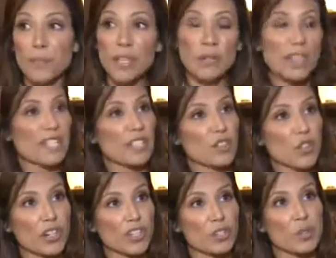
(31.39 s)
meet with an
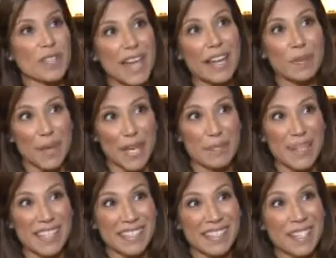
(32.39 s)
instructor who's had a
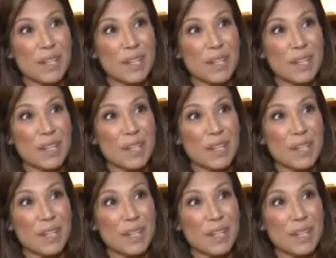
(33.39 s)
baby,